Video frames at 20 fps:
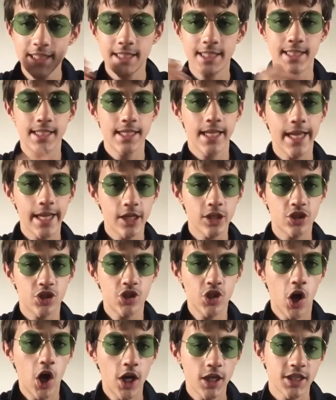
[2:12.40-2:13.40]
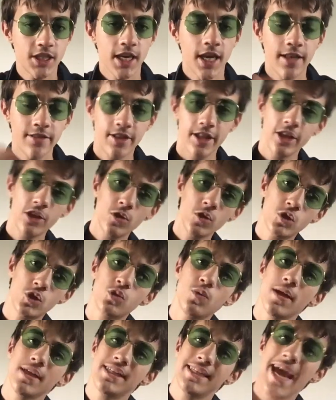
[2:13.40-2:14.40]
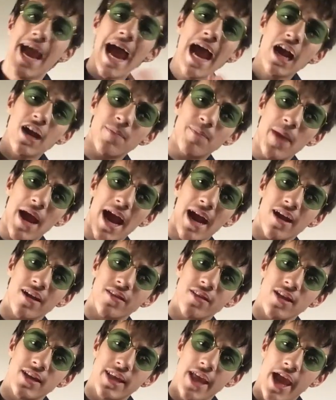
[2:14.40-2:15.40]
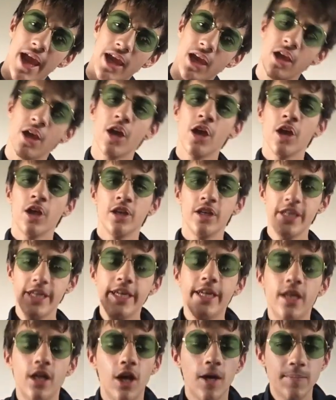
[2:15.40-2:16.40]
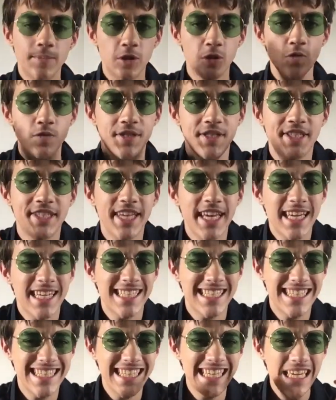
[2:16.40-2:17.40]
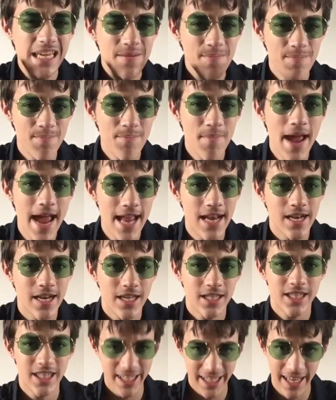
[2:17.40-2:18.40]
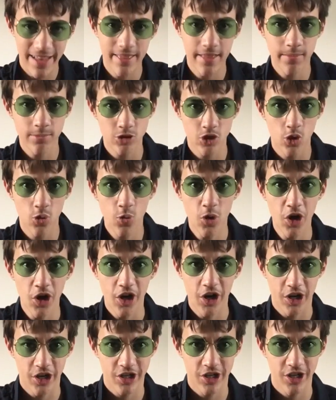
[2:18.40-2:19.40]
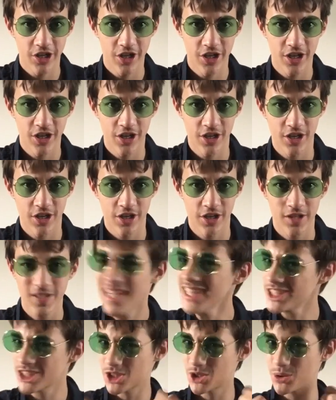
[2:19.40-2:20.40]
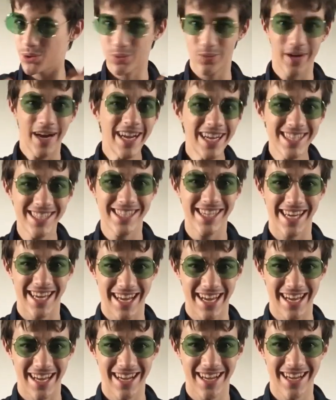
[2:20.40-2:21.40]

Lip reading: slingshots they used to attack back in the day needed up to 60 men to get them to work. That's crazy!